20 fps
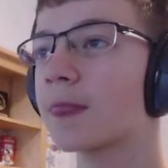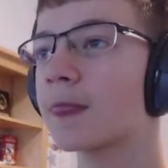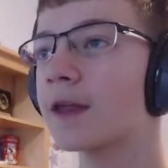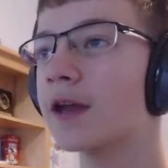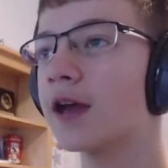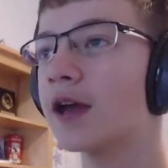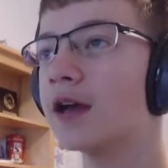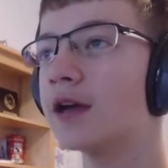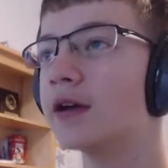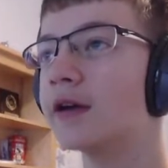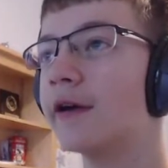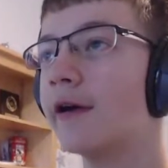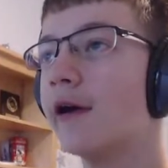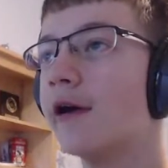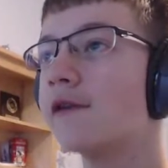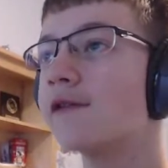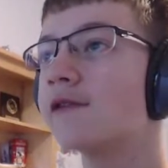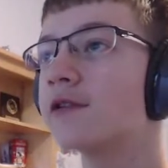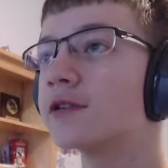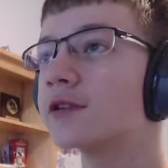Okay,
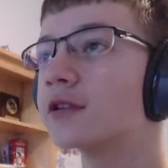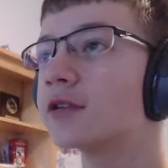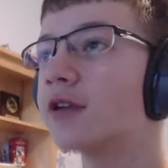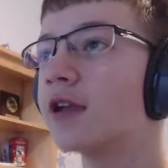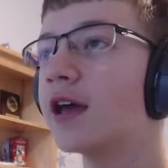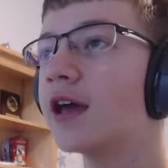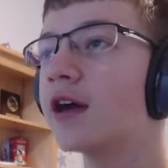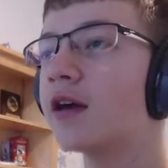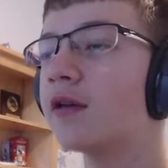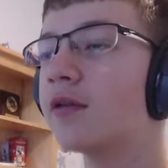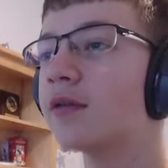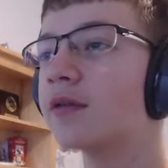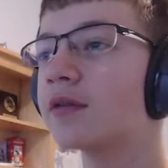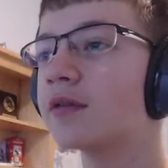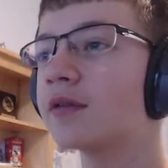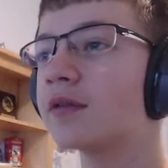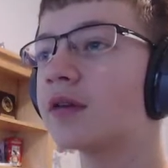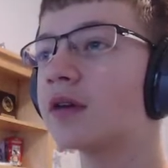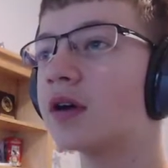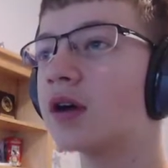so now
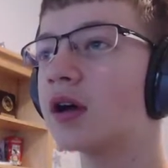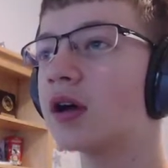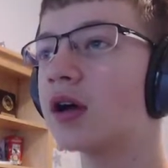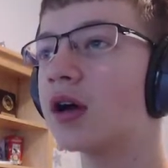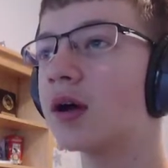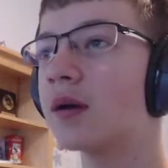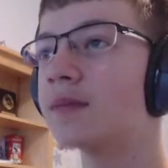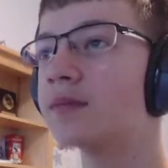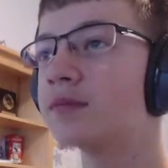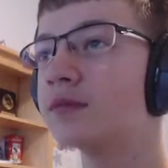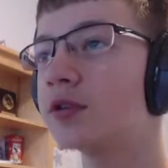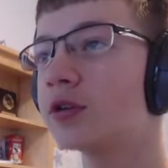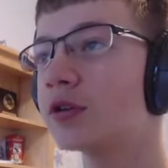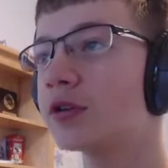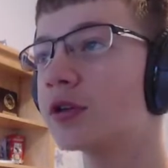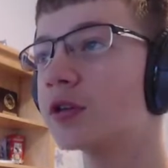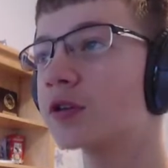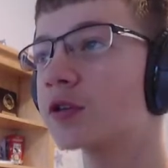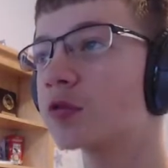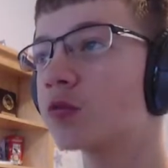you
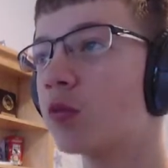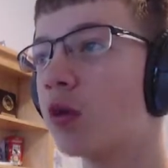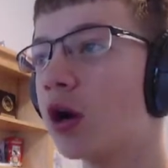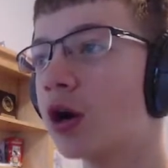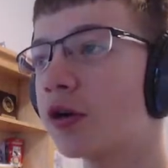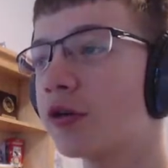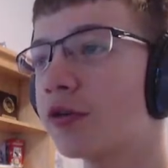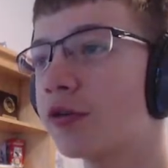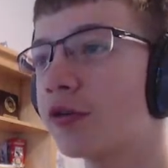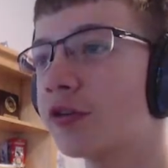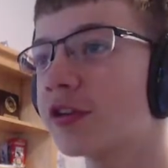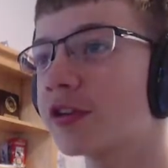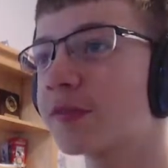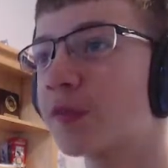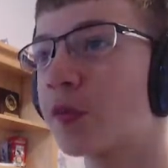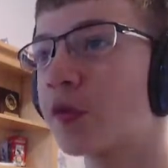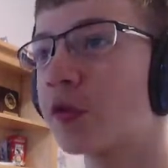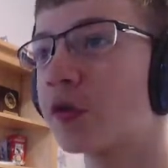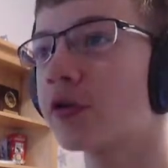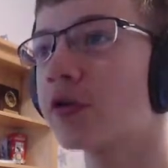can just walk through this
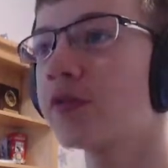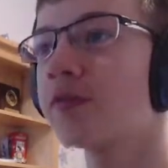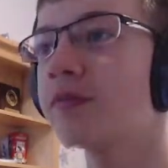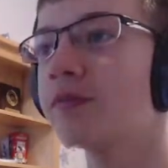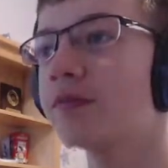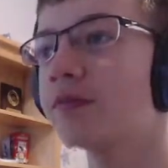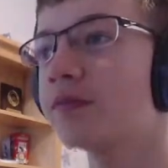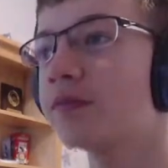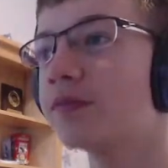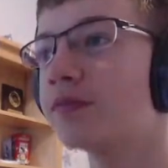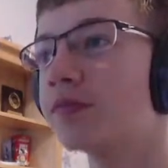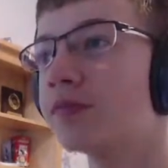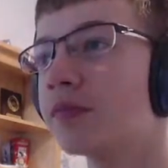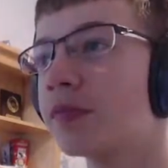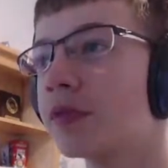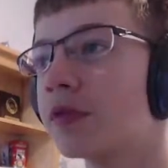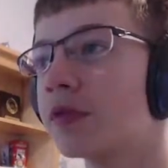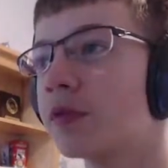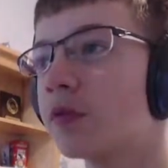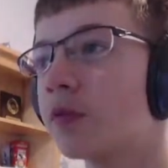portal,
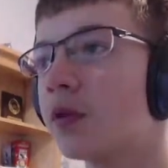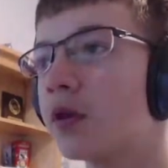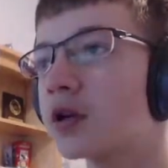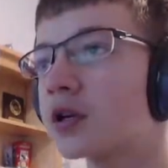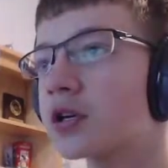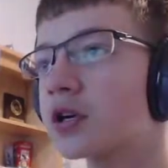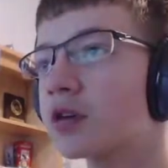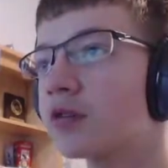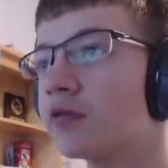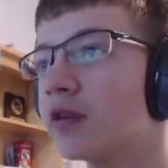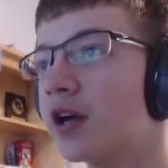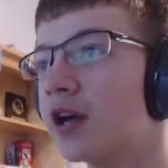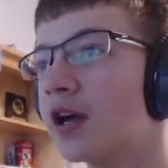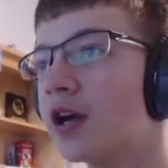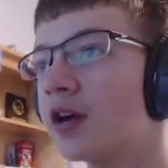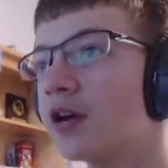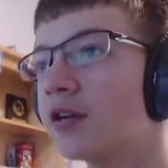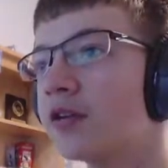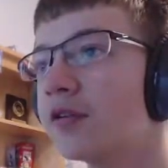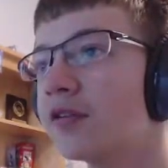walk
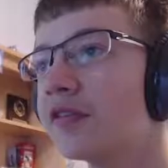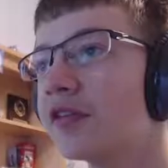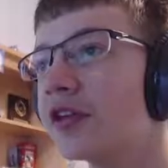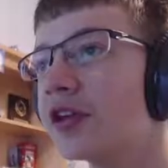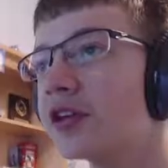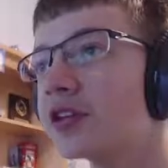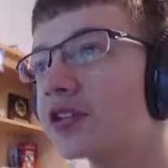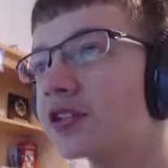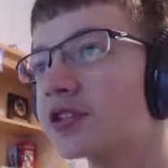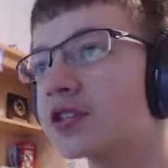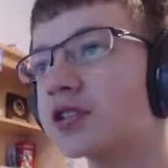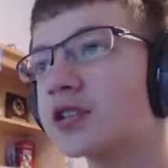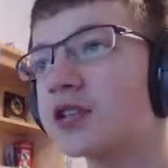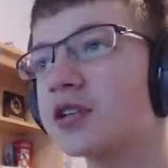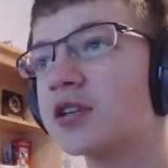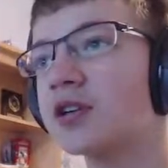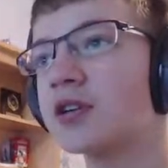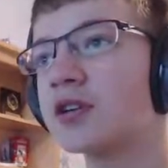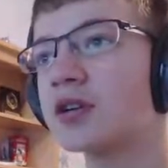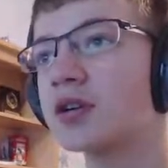around this,
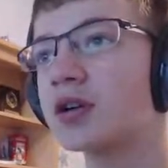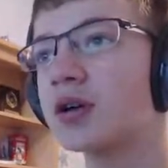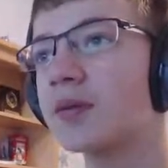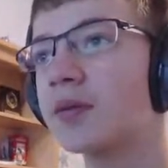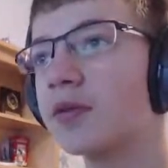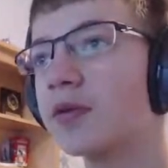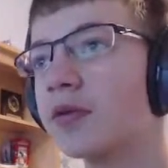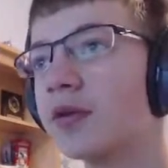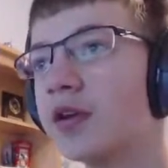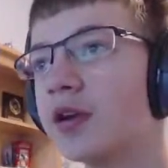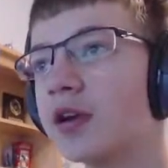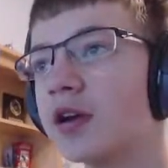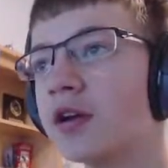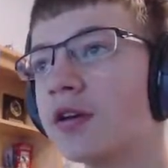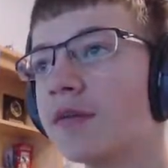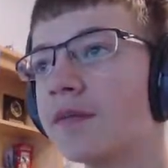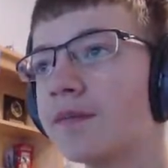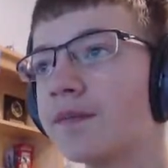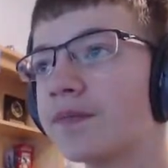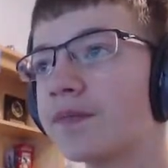come through here,
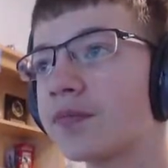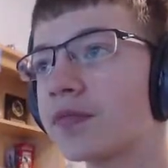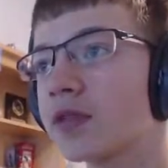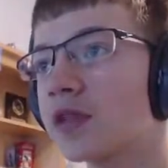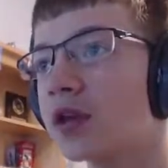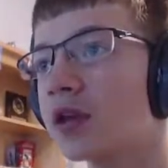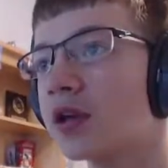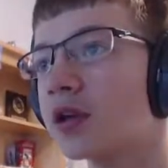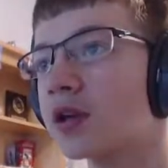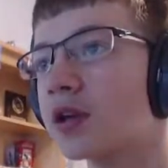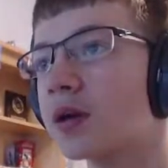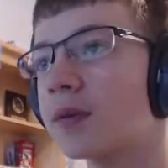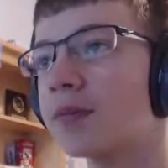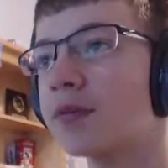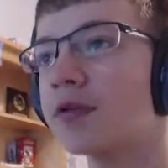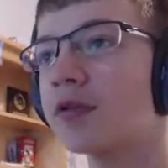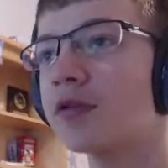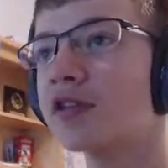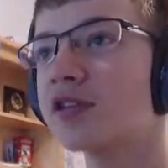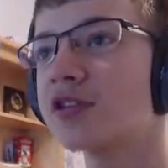and come
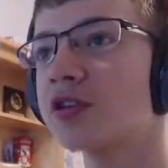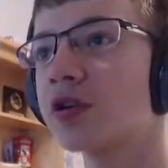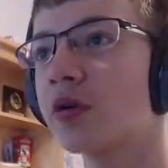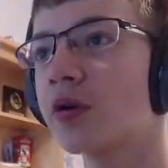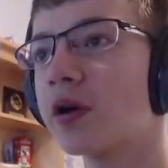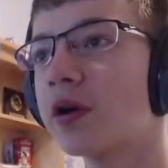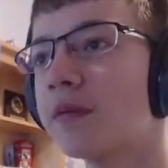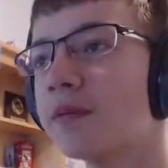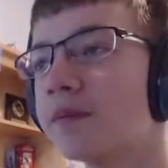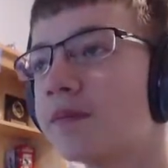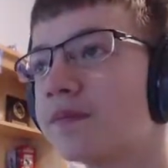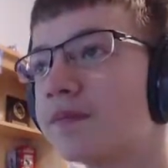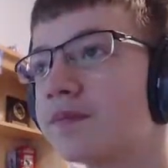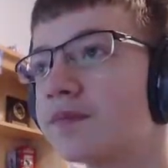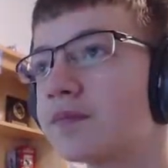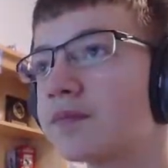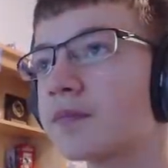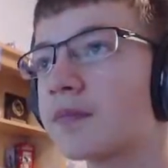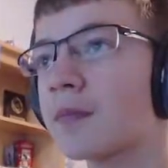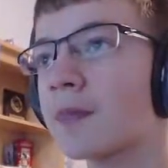through door,
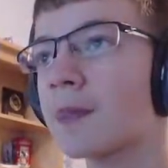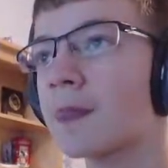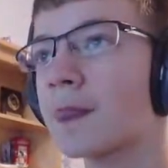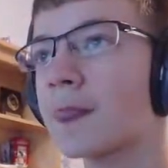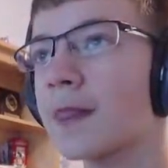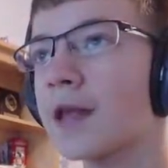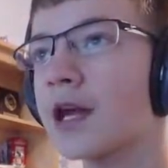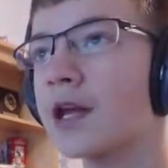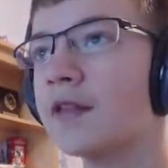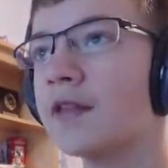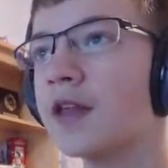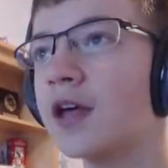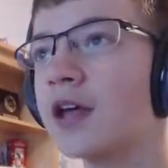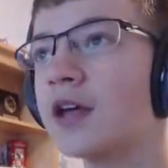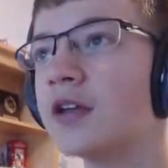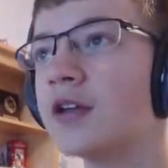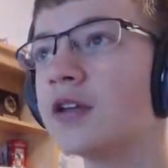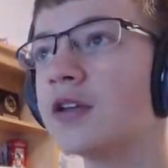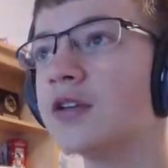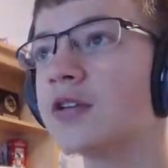and
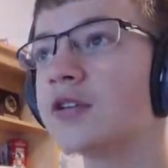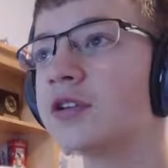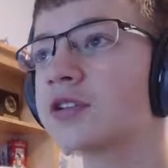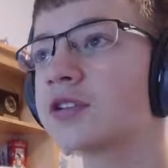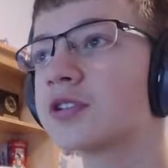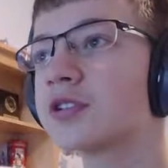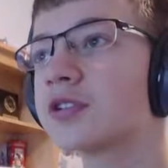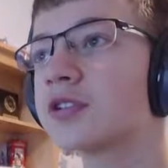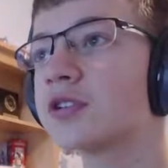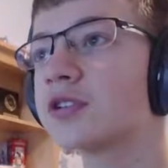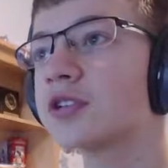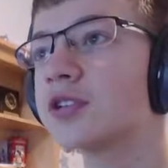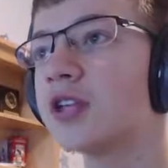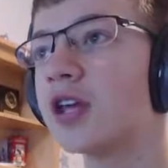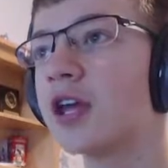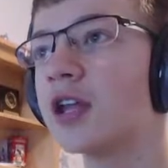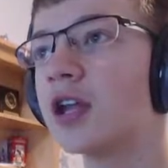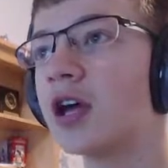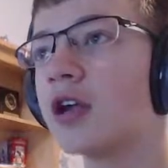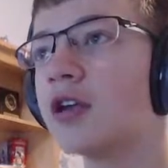then you just
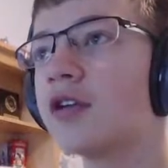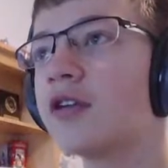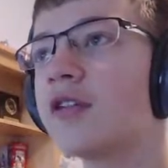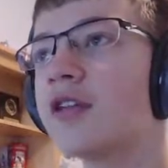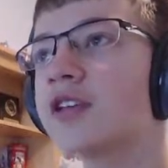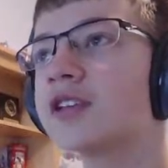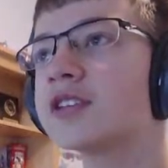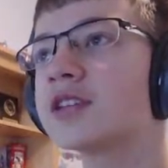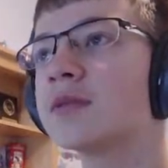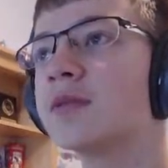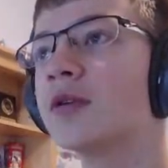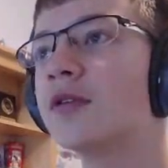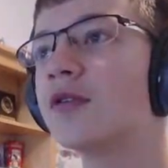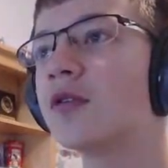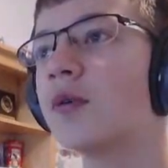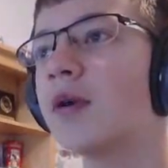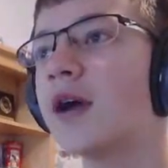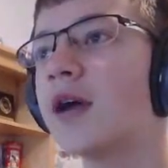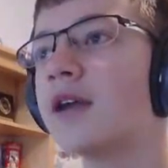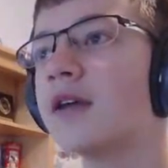stand under this and move
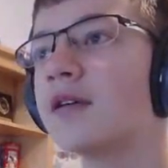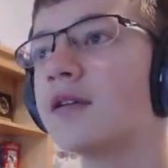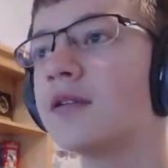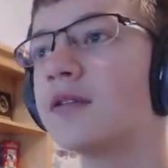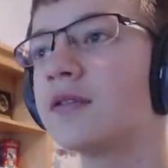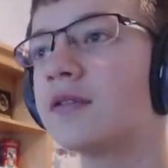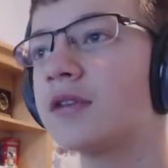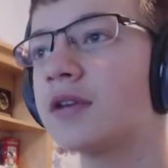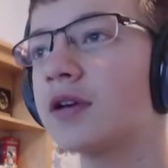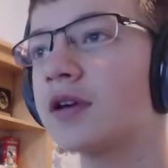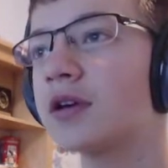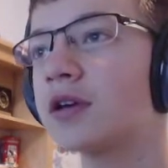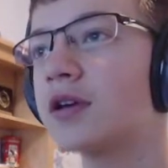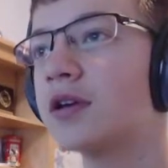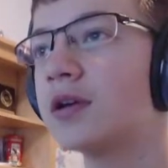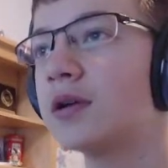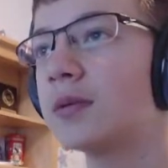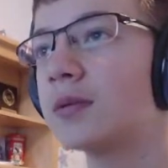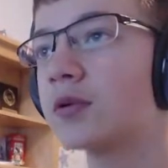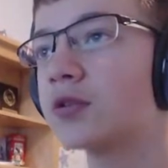away. A
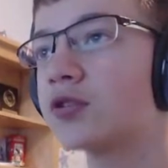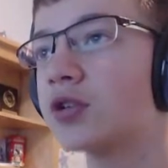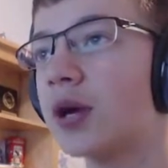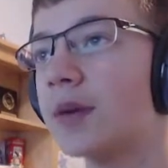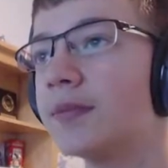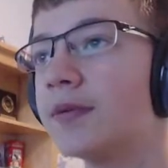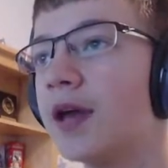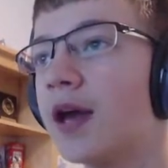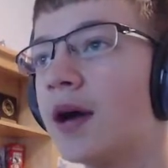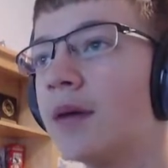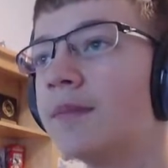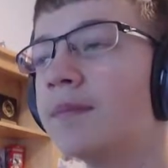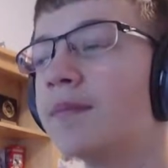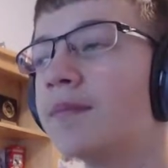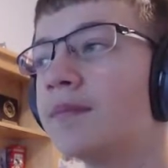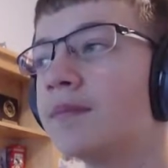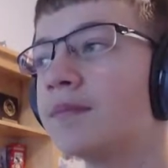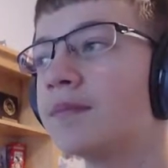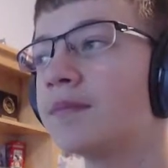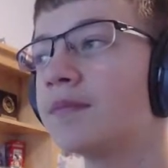cube will drop down.
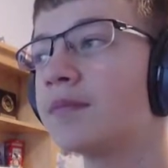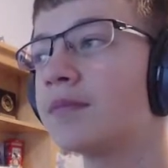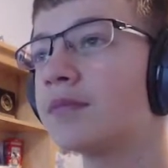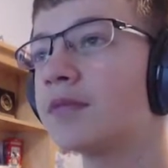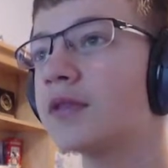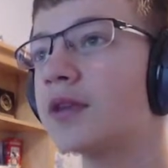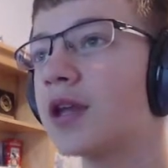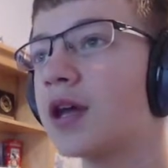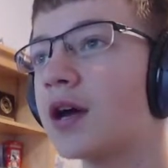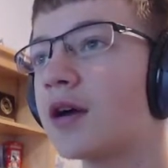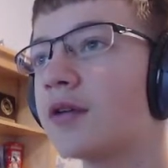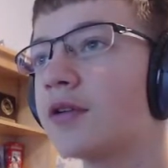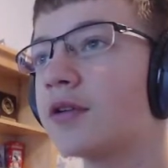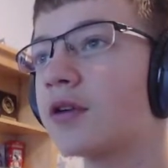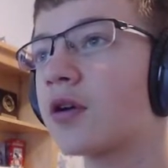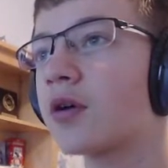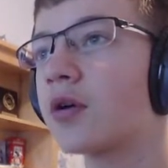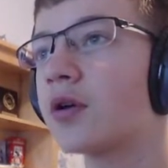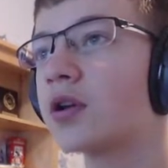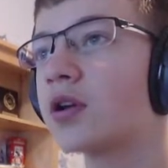Now you're
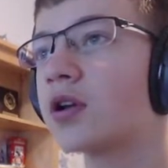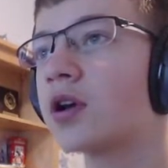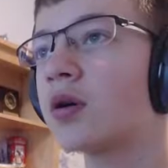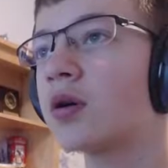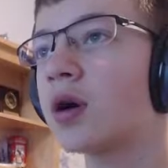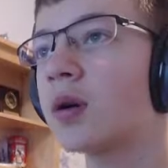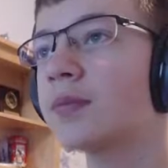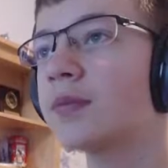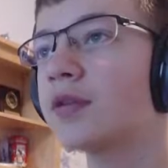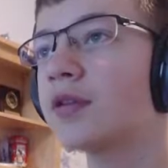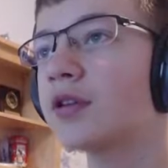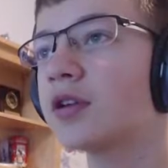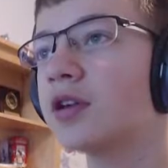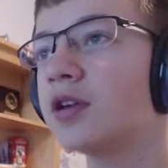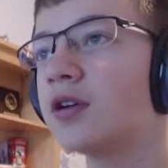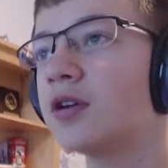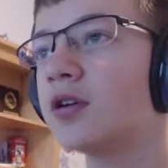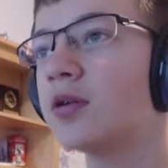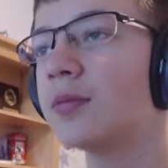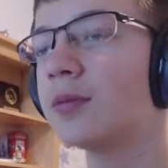going to go up to the
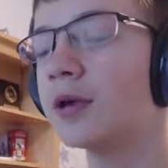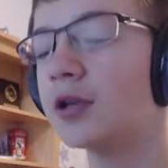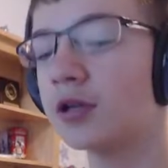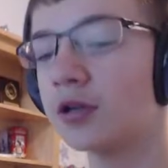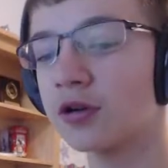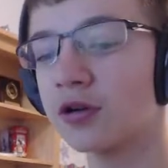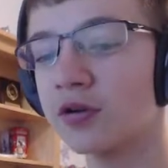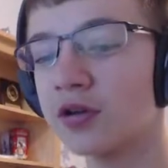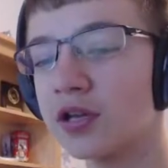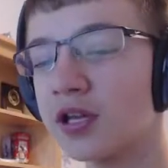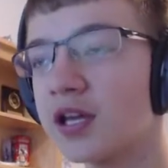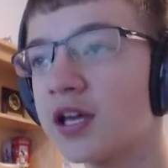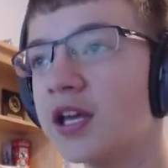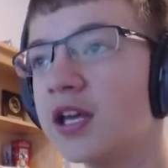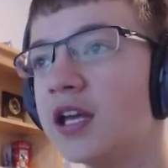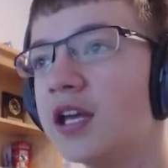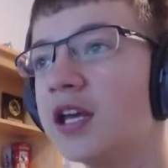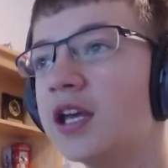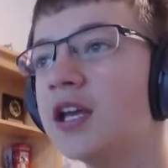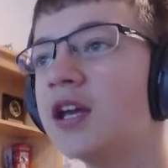cube and you're going to
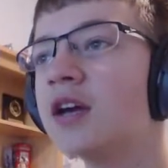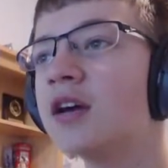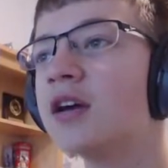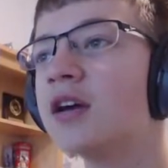hit E.